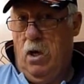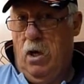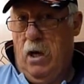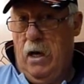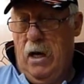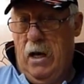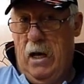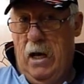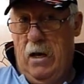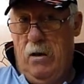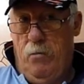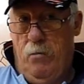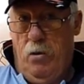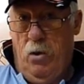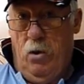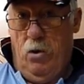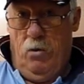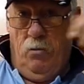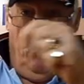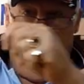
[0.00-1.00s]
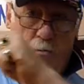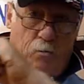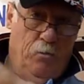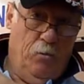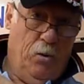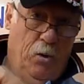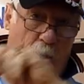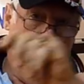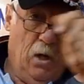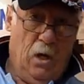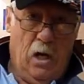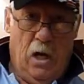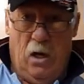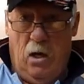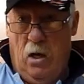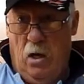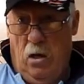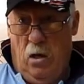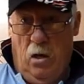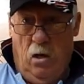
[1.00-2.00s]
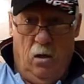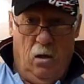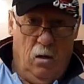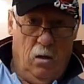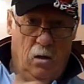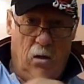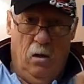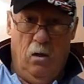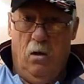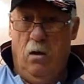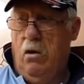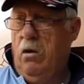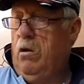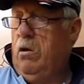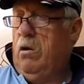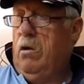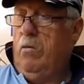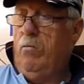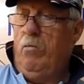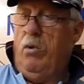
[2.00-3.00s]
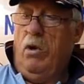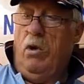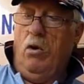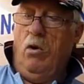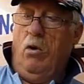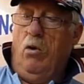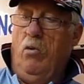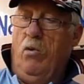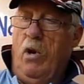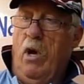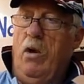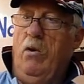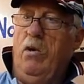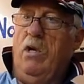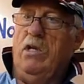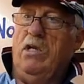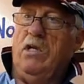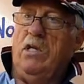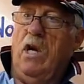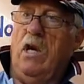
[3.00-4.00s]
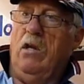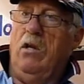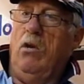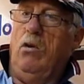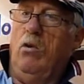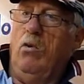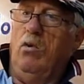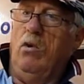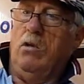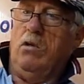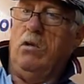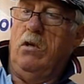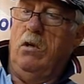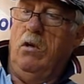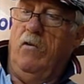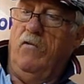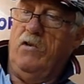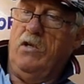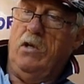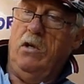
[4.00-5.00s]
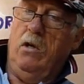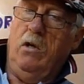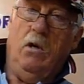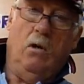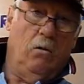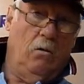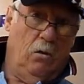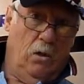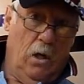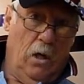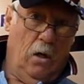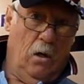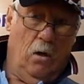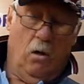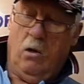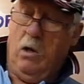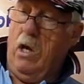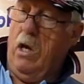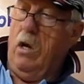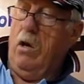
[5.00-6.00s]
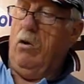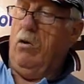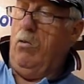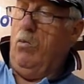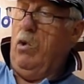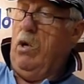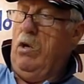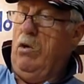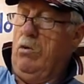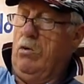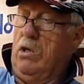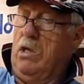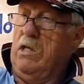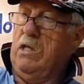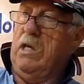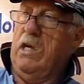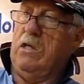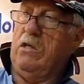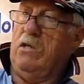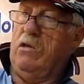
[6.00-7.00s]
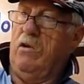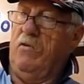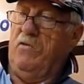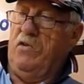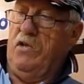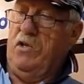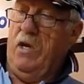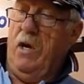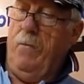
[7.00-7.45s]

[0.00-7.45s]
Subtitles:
and then put it in and put it all around inside doors. Obviously not get it in the window because that stuff's